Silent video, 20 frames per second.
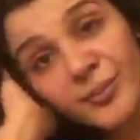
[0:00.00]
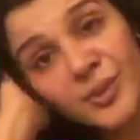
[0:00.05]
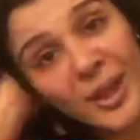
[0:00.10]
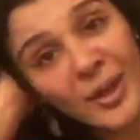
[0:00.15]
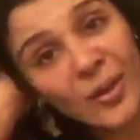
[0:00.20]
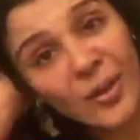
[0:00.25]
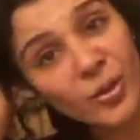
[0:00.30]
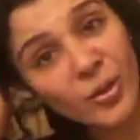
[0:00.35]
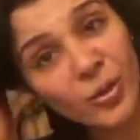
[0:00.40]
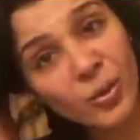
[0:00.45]
check
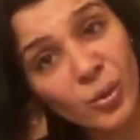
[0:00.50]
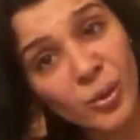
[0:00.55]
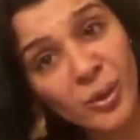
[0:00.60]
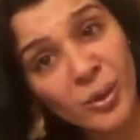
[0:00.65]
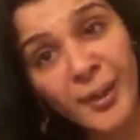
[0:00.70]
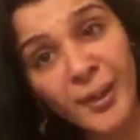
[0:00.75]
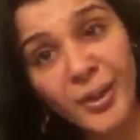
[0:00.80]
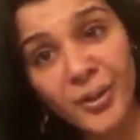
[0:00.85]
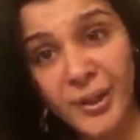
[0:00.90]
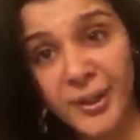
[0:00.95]
on Google
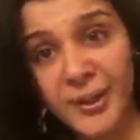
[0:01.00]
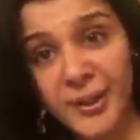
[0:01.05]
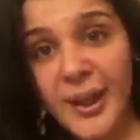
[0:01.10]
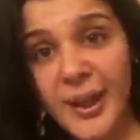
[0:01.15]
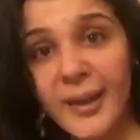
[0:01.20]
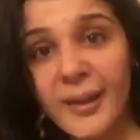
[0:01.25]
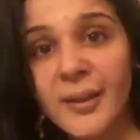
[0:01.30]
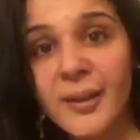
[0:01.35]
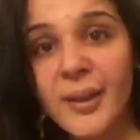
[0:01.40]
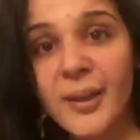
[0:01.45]
where you can get
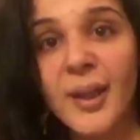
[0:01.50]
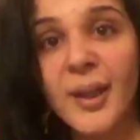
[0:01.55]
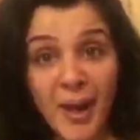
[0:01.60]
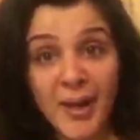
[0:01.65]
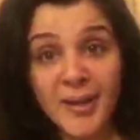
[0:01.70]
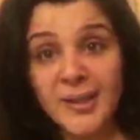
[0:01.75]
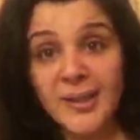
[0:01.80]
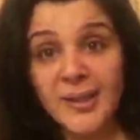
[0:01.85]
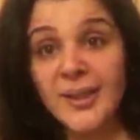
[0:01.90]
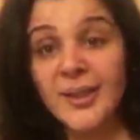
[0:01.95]
it.
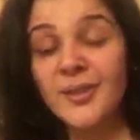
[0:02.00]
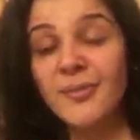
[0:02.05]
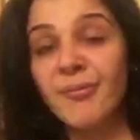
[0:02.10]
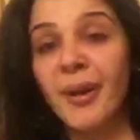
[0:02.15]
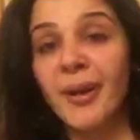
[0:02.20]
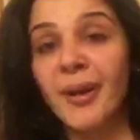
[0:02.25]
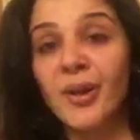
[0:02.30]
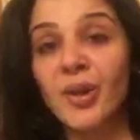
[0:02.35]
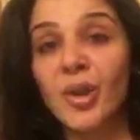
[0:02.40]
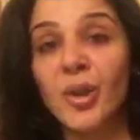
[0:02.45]
Parsley is
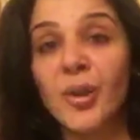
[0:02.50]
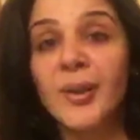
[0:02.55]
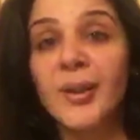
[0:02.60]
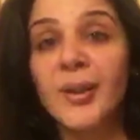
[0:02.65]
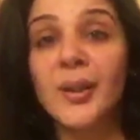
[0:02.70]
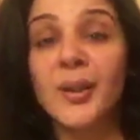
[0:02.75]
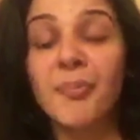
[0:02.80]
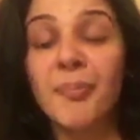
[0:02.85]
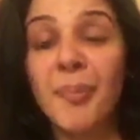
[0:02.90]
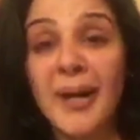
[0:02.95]
very good.
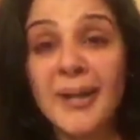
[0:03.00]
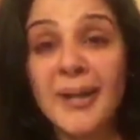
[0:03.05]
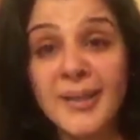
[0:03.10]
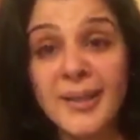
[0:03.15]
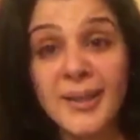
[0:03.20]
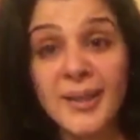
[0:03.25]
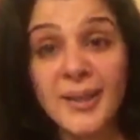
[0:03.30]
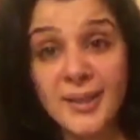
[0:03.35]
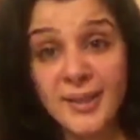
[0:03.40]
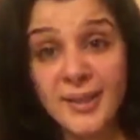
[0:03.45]

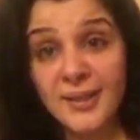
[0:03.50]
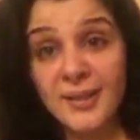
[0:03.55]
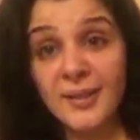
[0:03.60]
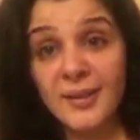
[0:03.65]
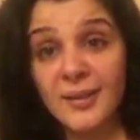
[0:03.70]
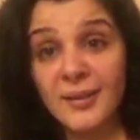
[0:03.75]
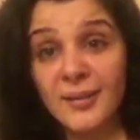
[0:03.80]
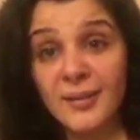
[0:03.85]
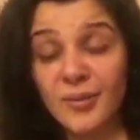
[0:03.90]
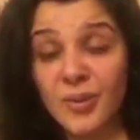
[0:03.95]
Parsley is
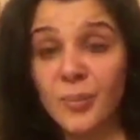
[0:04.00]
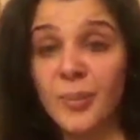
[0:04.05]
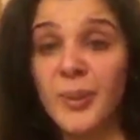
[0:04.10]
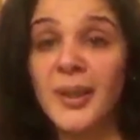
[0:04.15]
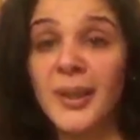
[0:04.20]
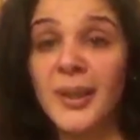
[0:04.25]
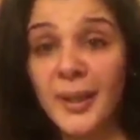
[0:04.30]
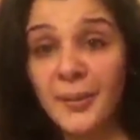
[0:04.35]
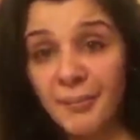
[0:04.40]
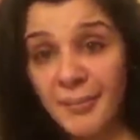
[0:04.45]
to be
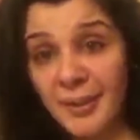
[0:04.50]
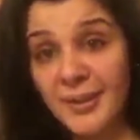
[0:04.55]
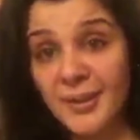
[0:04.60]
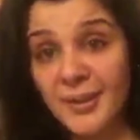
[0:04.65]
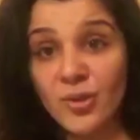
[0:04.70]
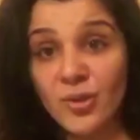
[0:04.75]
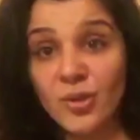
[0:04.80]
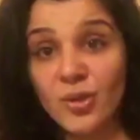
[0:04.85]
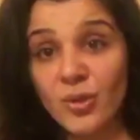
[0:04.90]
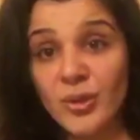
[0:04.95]
again mixed
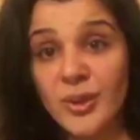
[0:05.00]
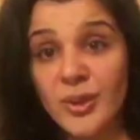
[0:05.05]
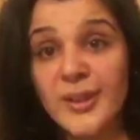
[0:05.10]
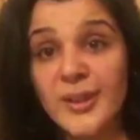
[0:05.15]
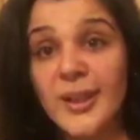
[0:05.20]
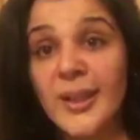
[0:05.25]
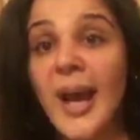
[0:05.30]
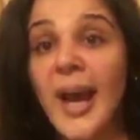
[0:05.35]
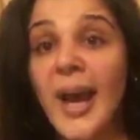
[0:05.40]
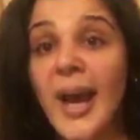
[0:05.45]
in juices
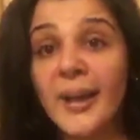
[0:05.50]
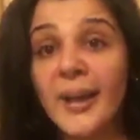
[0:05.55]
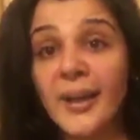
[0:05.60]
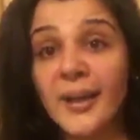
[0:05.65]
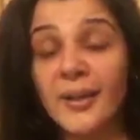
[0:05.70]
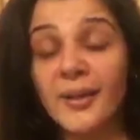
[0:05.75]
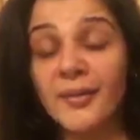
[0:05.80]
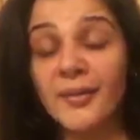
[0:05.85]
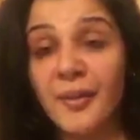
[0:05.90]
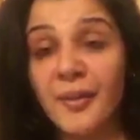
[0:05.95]
and had,
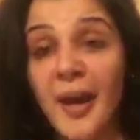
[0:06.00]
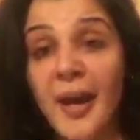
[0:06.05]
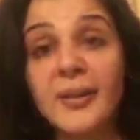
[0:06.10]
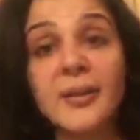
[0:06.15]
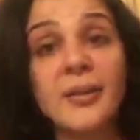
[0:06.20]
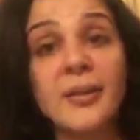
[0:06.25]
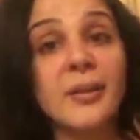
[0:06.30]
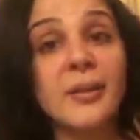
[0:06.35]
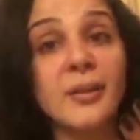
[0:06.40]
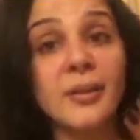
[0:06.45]
and in
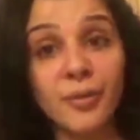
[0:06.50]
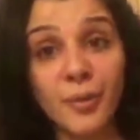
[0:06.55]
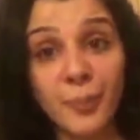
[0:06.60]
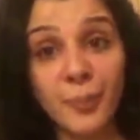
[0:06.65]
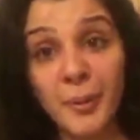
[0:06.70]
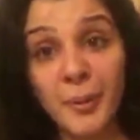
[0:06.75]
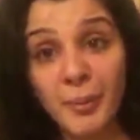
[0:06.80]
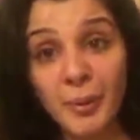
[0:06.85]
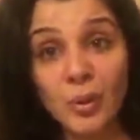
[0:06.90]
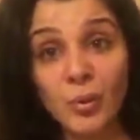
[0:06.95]
fact for
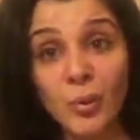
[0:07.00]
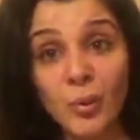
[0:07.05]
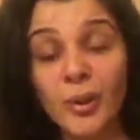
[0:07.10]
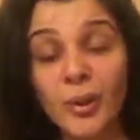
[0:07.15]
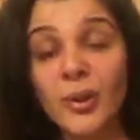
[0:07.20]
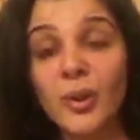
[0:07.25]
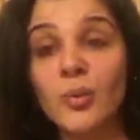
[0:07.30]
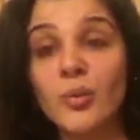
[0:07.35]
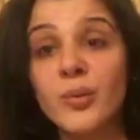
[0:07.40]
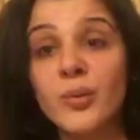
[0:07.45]
people who want to
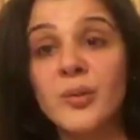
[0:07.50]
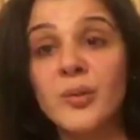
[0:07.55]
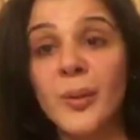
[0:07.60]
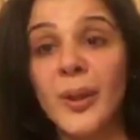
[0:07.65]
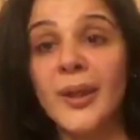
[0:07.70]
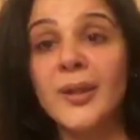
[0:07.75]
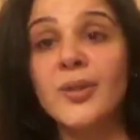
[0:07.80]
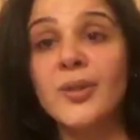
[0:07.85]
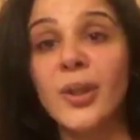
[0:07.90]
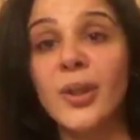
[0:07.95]
lose
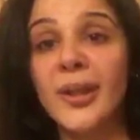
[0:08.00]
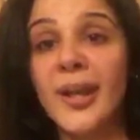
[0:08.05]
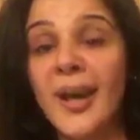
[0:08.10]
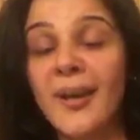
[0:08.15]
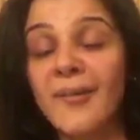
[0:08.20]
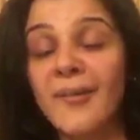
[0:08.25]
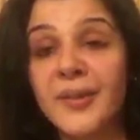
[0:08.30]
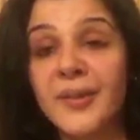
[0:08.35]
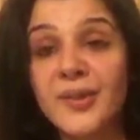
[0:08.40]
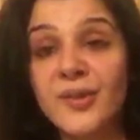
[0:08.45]
weight, you can
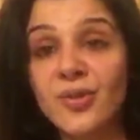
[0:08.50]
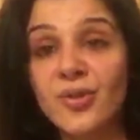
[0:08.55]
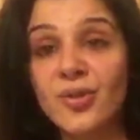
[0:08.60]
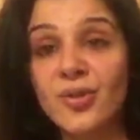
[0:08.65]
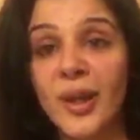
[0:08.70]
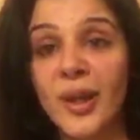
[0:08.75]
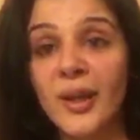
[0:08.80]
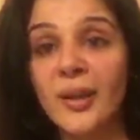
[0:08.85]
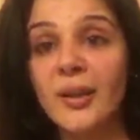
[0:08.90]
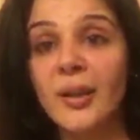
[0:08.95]
have this
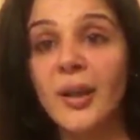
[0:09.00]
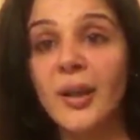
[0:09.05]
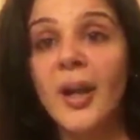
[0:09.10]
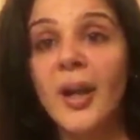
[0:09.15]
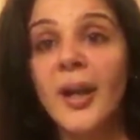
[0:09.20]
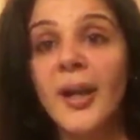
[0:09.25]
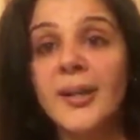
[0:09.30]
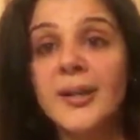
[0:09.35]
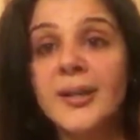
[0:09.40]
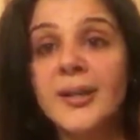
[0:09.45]
drink.
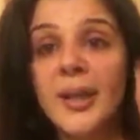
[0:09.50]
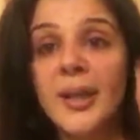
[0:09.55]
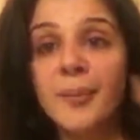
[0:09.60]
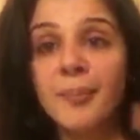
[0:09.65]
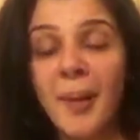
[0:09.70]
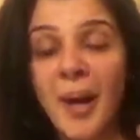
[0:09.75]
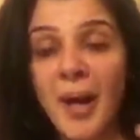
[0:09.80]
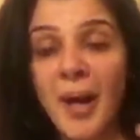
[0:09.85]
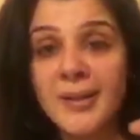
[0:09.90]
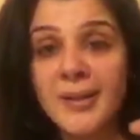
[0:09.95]
Take
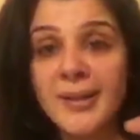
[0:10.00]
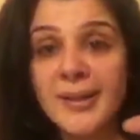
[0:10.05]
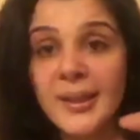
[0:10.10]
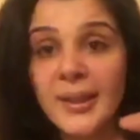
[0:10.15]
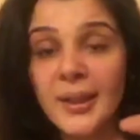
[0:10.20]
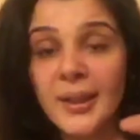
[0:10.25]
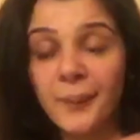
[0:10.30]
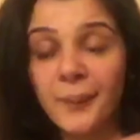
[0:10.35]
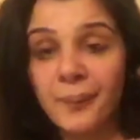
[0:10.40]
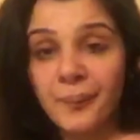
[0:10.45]

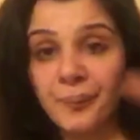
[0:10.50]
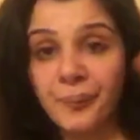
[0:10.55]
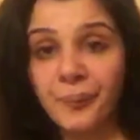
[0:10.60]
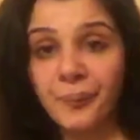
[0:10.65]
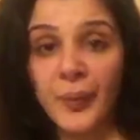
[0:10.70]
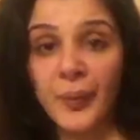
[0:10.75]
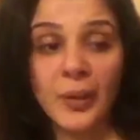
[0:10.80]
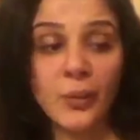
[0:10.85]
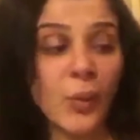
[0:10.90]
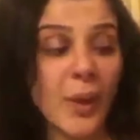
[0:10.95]
parsley,
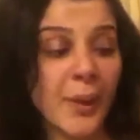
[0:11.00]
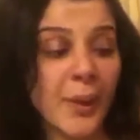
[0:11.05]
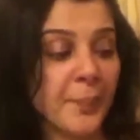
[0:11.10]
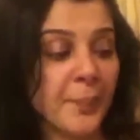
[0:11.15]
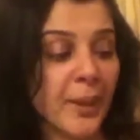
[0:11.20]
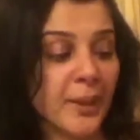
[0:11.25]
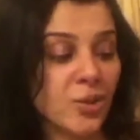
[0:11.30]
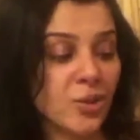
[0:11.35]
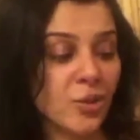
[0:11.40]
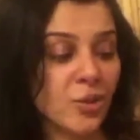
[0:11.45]
one
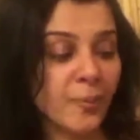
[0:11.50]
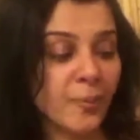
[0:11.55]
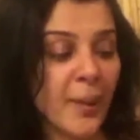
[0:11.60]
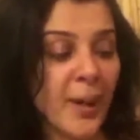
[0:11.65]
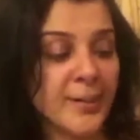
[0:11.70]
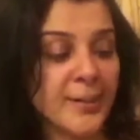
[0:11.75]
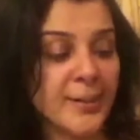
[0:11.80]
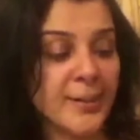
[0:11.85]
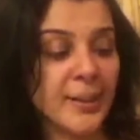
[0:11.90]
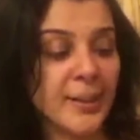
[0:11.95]
bunch of
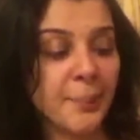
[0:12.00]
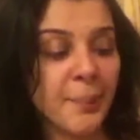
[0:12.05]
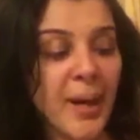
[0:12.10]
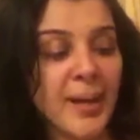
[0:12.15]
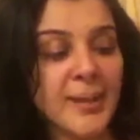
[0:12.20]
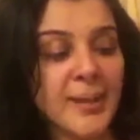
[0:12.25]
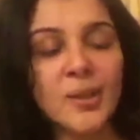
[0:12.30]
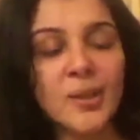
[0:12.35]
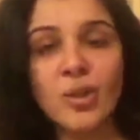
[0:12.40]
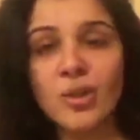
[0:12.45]
parsley.
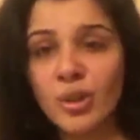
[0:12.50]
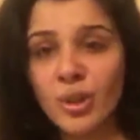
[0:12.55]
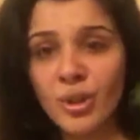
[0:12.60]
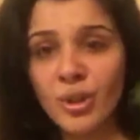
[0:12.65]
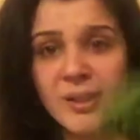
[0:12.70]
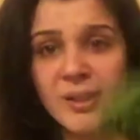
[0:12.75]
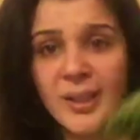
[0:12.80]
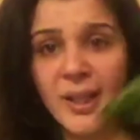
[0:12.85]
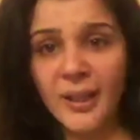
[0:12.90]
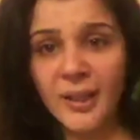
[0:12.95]
Parsley also
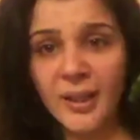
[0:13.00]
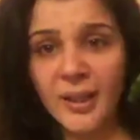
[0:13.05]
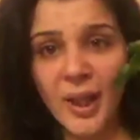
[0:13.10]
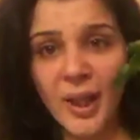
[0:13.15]
looks like